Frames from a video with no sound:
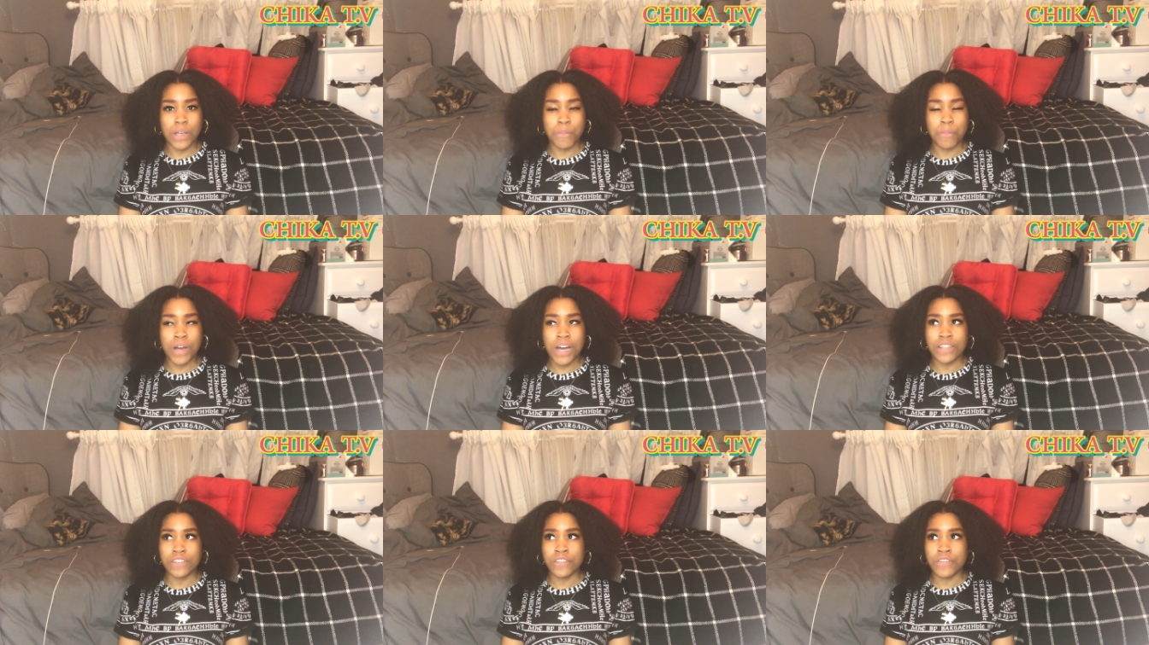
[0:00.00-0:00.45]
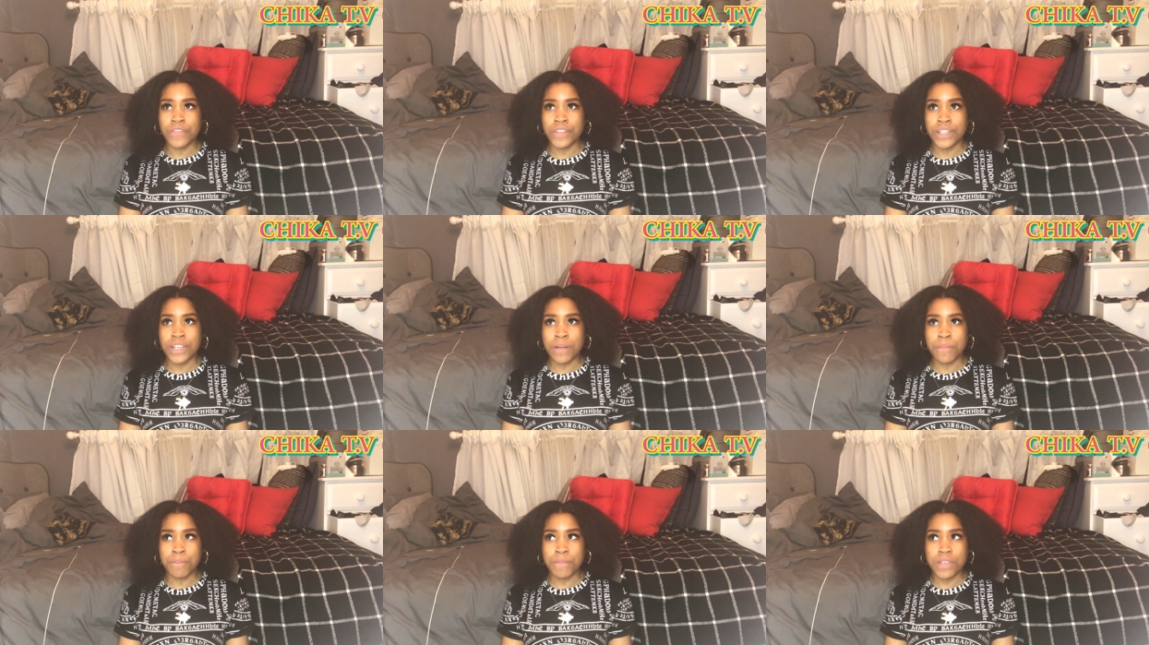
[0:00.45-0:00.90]
but I don't
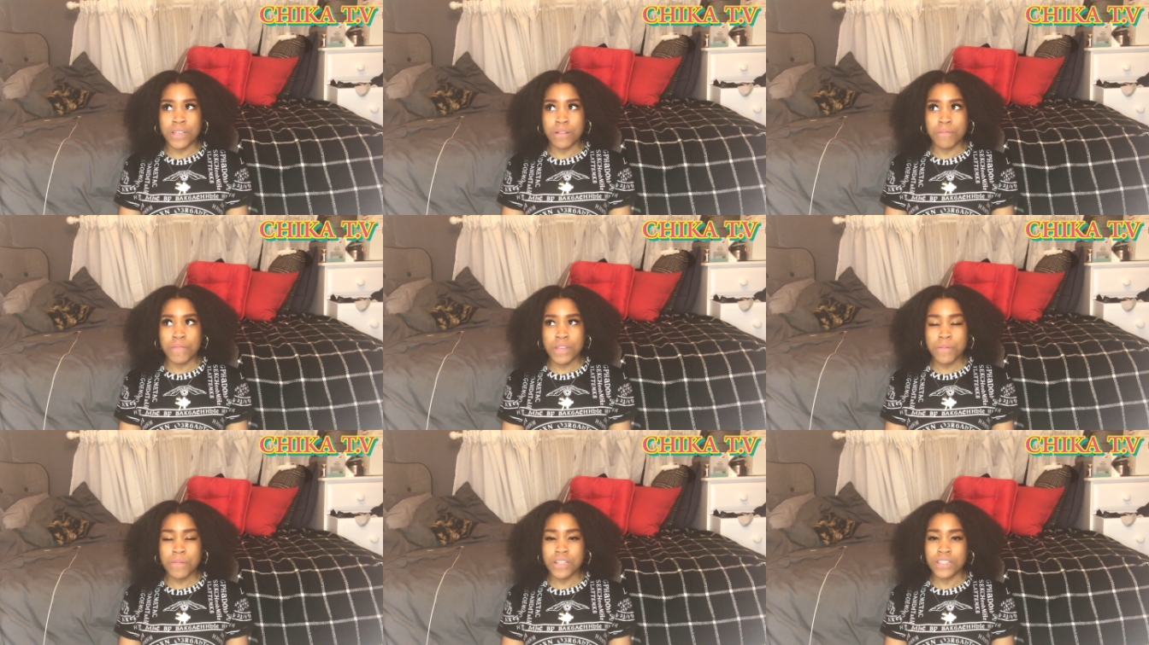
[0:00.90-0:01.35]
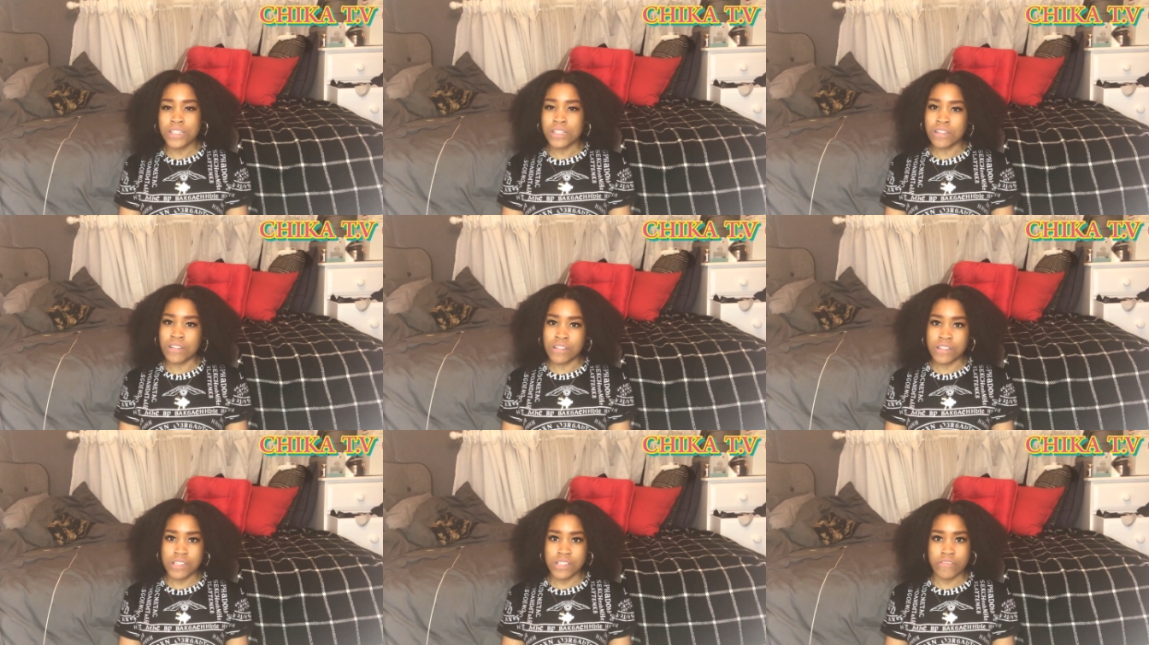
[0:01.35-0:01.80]
think I maybe I
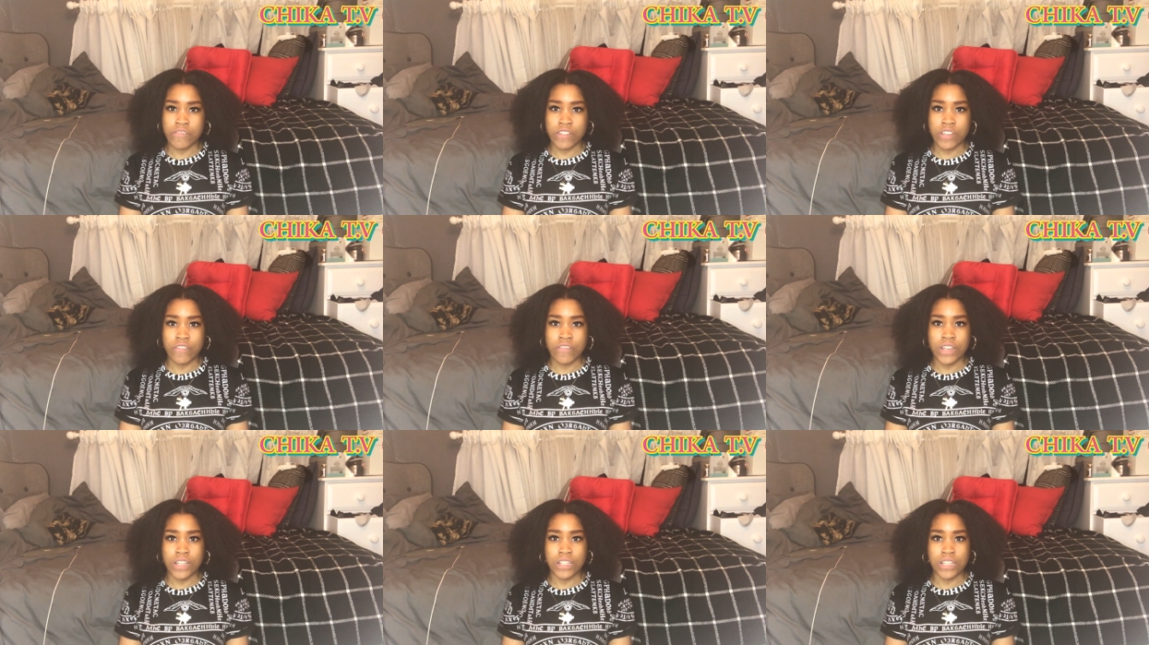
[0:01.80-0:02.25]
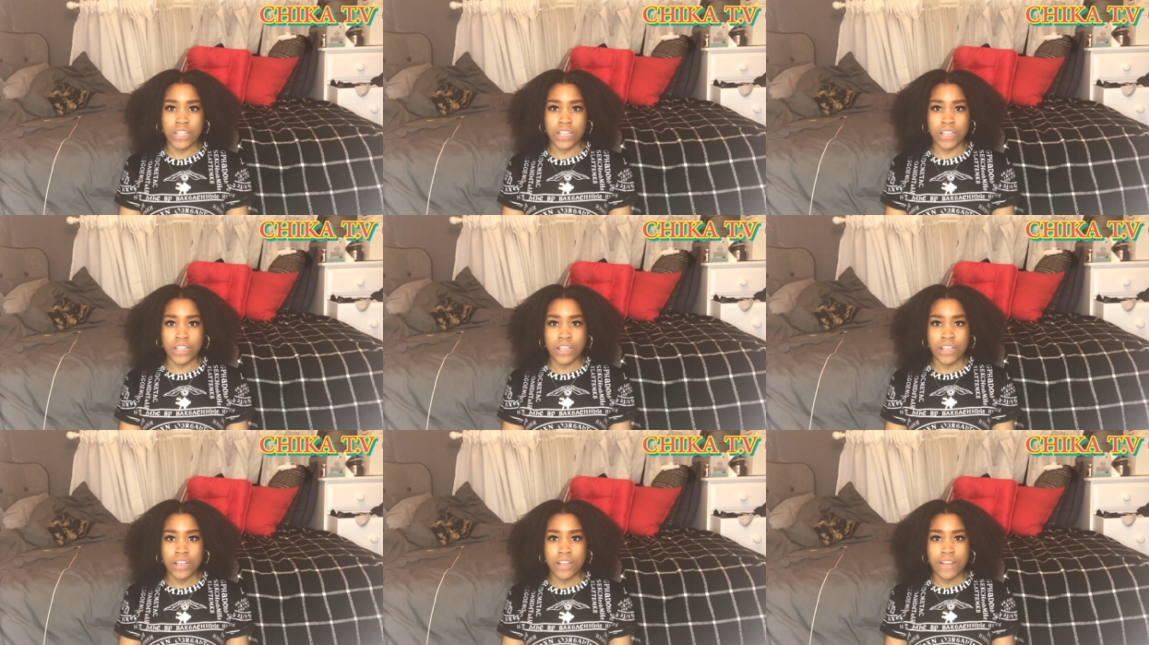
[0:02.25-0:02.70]
didn't answer it
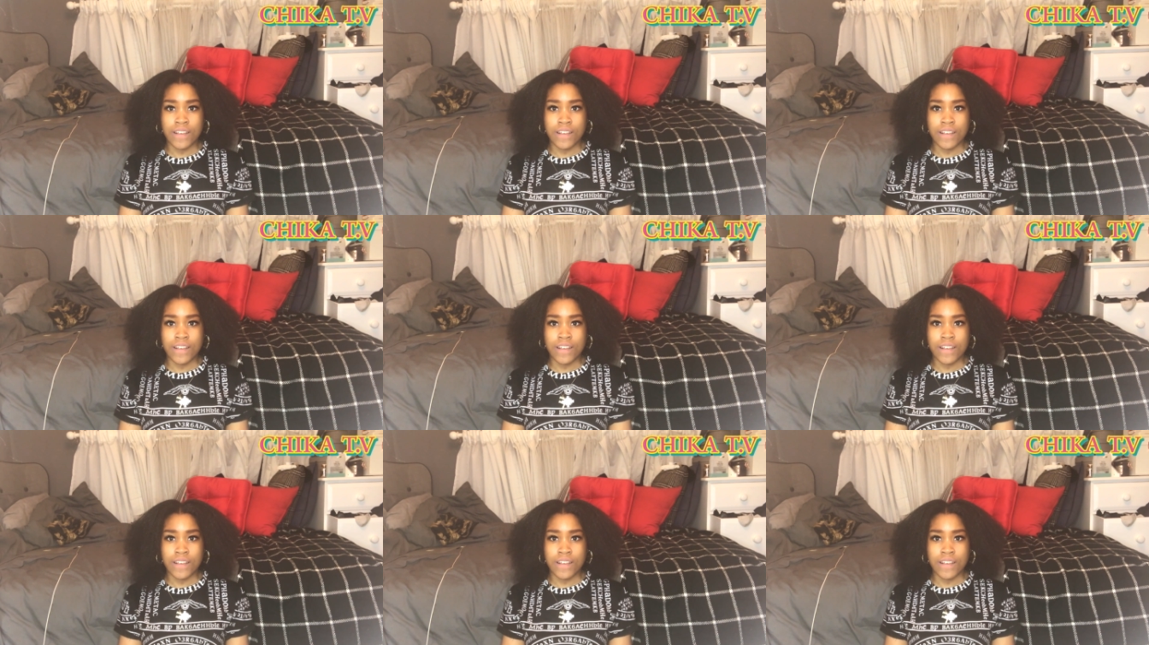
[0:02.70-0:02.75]
correctly